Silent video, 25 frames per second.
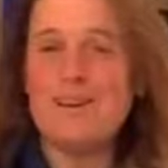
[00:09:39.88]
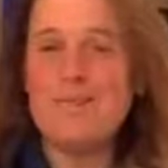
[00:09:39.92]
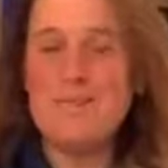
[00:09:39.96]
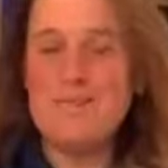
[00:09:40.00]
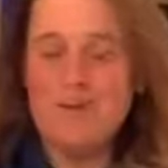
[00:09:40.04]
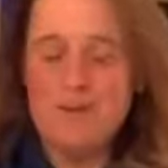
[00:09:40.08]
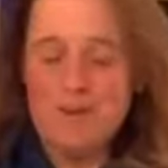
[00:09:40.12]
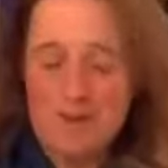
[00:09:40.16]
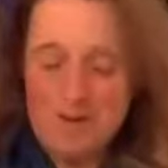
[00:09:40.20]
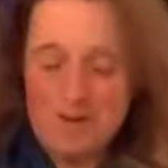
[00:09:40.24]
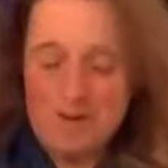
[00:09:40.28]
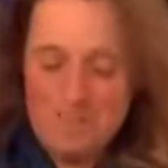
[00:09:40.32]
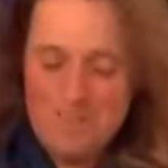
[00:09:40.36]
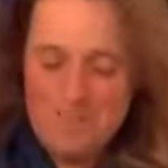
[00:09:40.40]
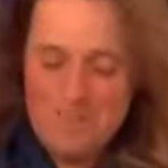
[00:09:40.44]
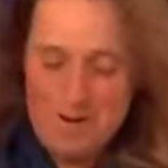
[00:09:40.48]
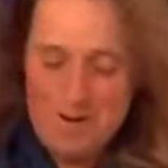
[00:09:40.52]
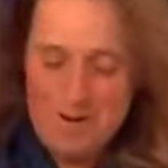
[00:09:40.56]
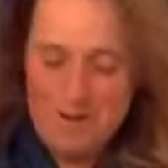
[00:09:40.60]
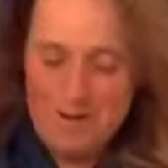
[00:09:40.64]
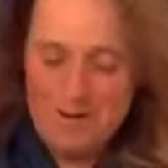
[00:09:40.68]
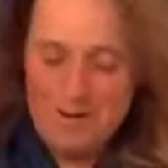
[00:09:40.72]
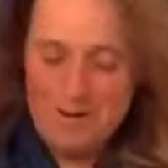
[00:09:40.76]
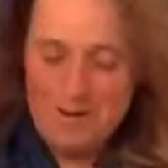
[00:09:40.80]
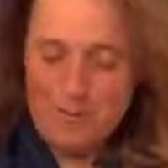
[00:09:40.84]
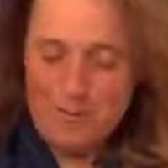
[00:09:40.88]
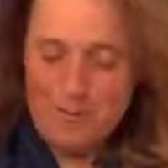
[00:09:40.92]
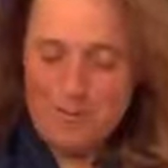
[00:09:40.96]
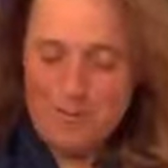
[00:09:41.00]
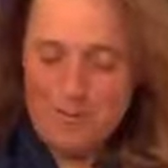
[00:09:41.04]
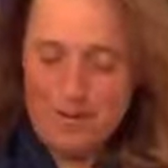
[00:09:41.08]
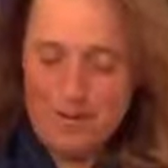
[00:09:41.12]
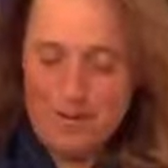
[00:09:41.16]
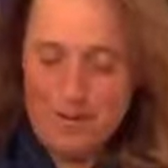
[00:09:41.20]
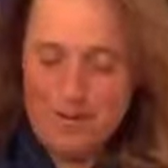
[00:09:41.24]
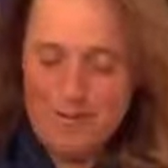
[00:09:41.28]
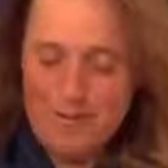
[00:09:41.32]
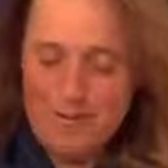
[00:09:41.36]
Burnham Market where
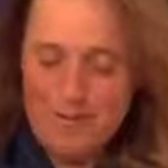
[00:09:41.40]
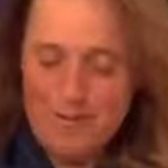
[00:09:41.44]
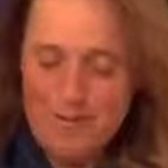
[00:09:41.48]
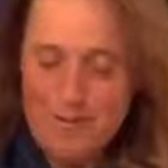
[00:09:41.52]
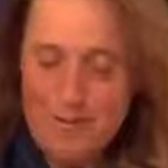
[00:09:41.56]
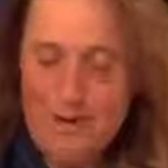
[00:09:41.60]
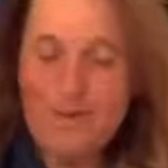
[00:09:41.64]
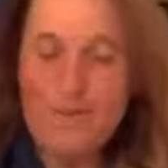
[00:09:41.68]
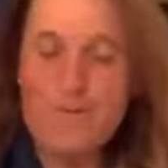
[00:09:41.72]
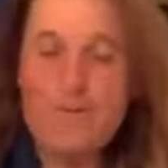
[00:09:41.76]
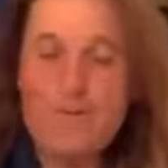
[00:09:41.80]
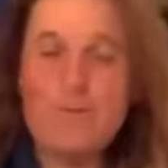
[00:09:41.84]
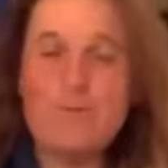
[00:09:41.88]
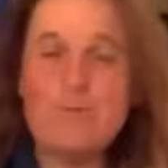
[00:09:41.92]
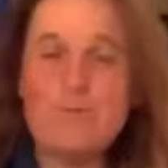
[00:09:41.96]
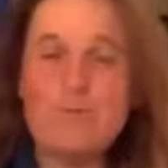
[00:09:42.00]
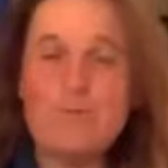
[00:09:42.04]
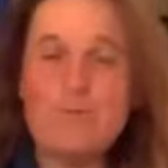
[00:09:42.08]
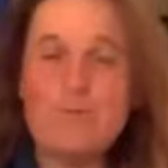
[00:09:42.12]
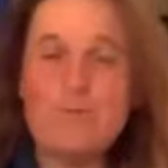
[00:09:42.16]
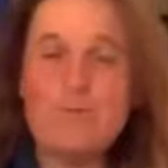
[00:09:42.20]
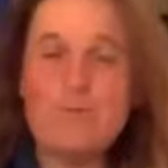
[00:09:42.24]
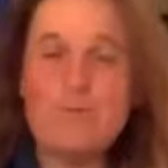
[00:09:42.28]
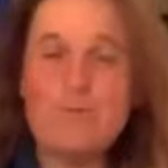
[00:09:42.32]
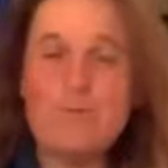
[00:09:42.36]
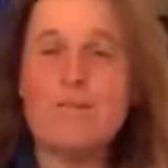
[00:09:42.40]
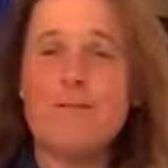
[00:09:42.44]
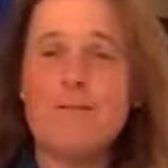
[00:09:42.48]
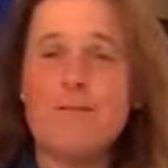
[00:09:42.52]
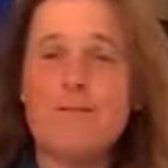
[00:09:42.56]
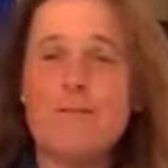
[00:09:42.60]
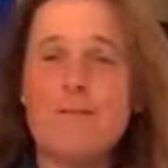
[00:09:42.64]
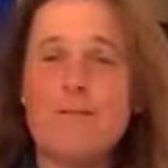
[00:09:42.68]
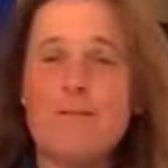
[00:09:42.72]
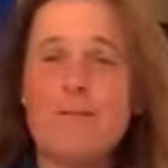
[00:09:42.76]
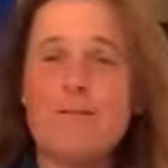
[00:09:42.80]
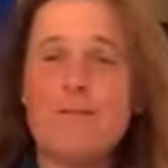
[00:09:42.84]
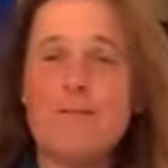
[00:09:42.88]
I had five horses and
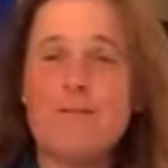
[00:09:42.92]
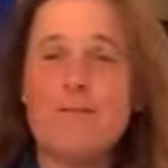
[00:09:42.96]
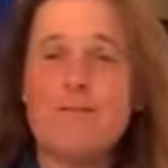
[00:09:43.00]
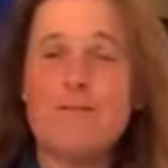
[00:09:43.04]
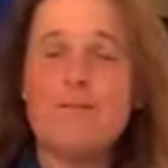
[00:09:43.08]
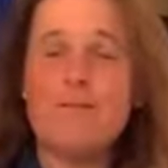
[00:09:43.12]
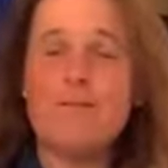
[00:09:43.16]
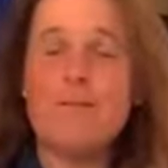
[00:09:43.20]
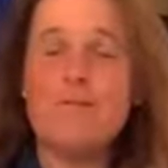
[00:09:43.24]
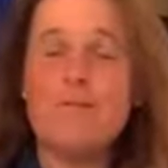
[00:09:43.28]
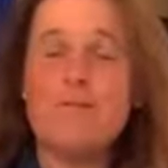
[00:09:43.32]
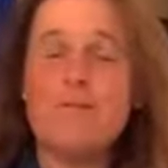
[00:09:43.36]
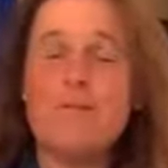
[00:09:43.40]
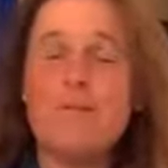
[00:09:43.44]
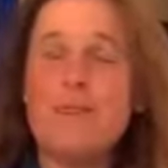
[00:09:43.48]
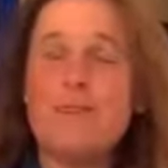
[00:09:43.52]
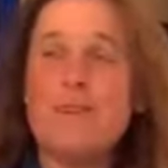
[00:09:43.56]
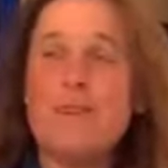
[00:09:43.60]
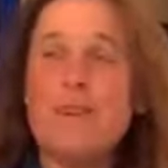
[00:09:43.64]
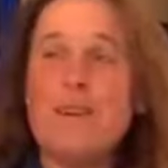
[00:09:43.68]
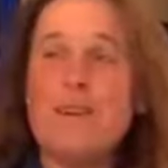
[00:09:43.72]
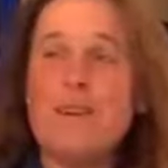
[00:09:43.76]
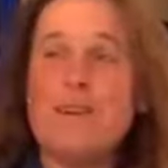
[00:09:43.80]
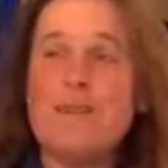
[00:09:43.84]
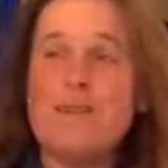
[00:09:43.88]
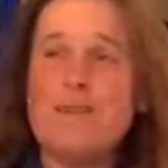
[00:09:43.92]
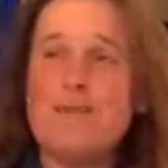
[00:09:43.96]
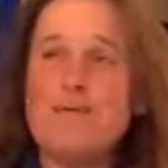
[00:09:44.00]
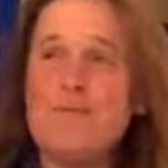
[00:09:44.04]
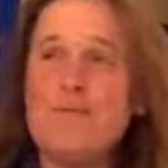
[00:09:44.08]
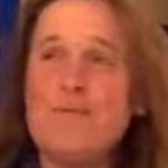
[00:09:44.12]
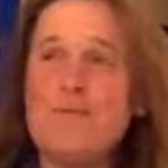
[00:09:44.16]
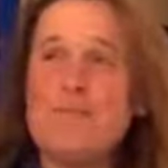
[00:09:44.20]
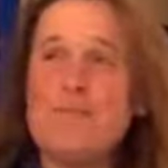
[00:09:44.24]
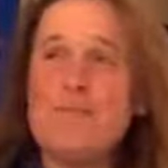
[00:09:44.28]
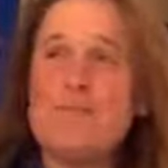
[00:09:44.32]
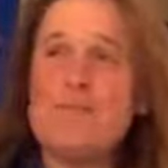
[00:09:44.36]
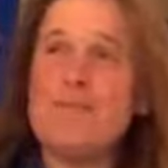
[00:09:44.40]
three, doing
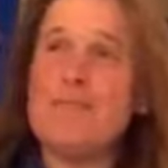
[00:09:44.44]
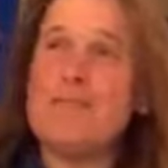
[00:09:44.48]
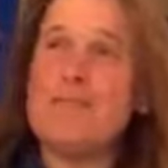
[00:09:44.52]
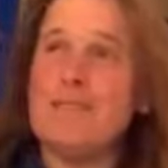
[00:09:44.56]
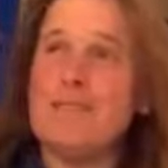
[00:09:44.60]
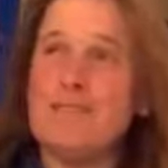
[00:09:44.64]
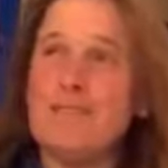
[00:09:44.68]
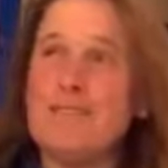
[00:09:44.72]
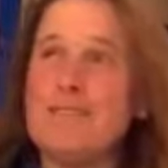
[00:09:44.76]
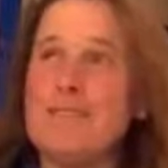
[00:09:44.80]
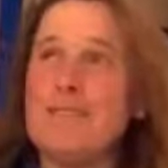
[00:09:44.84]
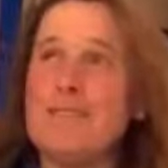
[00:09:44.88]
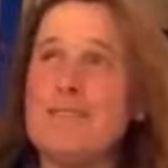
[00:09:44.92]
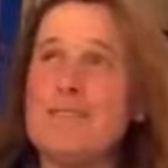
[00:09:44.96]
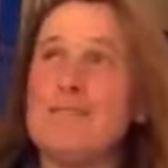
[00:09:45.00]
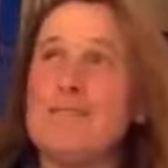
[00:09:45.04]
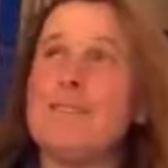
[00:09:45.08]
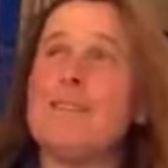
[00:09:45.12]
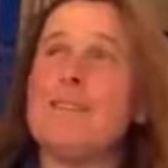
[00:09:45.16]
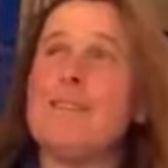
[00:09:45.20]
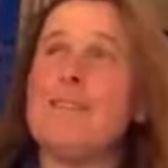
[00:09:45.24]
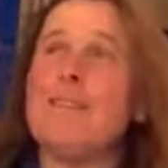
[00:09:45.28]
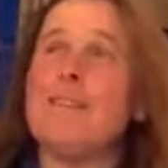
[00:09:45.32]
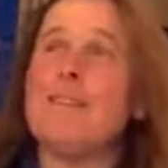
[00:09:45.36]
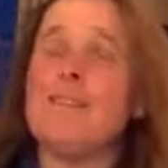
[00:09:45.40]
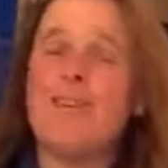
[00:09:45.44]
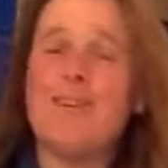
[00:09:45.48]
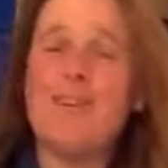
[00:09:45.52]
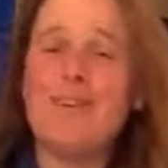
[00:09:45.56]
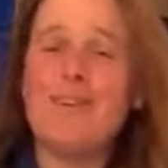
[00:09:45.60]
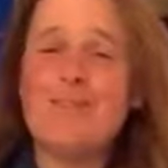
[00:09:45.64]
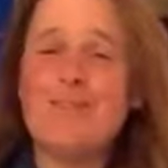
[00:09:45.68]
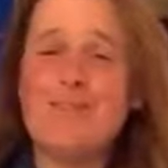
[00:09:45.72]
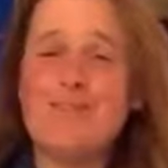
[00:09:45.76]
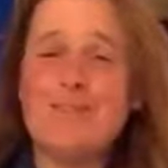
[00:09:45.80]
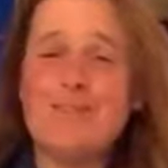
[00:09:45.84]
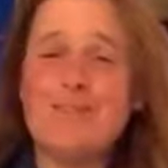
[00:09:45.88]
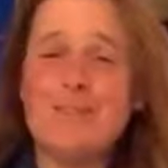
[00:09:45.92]
different dressage tests, I'd say the
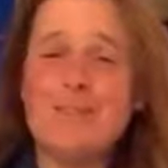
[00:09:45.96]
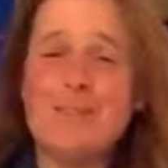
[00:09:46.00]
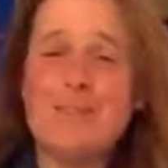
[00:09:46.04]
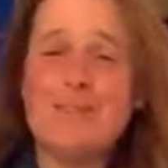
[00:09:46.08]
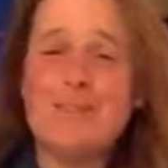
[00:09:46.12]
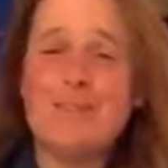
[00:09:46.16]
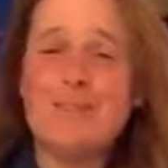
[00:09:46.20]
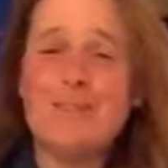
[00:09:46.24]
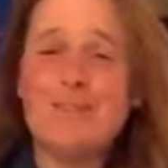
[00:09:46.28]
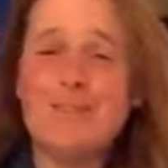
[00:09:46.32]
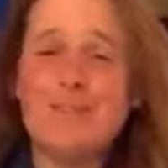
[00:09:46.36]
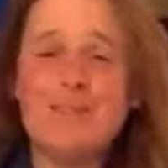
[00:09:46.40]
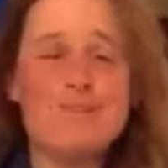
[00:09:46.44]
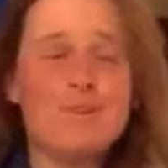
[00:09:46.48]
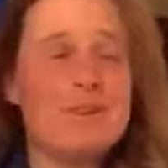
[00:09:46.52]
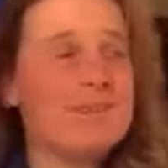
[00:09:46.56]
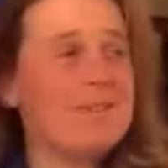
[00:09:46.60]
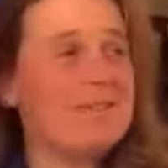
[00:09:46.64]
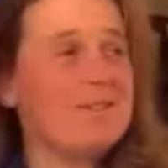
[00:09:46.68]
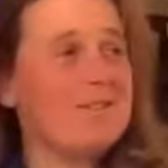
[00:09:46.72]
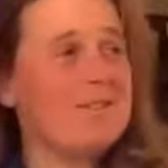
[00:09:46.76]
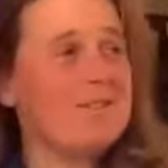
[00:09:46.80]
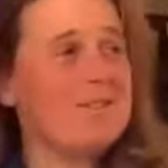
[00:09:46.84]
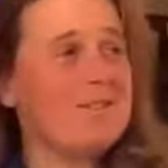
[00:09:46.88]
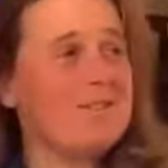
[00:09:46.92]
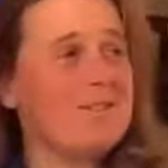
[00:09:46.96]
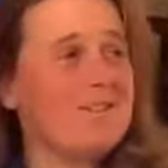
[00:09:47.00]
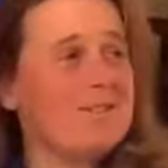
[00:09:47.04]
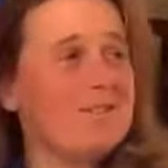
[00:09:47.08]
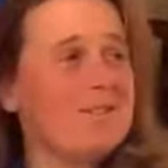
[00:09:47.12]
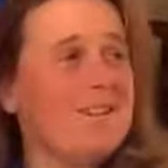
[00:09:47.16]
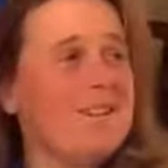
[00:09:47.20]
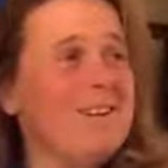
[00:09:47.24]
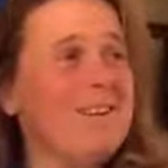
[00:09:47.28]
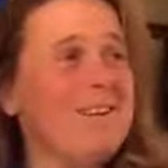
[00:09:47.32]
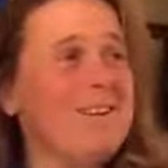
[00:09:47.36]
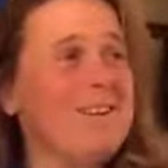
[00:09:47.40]
hardest phase was the dressage because oh.